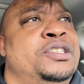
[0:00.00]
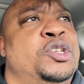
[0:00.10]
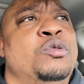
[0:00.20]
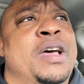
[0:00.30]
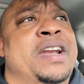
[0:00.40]

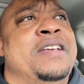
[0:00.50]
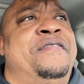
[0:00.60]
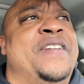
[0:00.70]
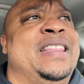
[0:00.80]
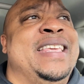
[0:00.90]

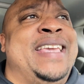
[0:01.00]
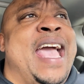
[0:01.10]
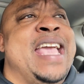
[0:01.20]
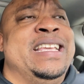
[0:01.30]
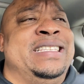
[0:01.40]

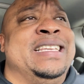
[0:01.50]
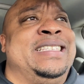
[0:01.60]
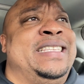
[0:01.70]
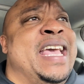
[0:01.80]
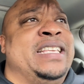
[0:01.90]
250k is
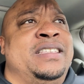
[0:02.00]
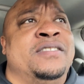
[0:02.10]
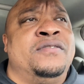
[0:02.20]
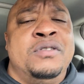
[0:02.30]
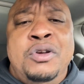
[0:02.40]
excessive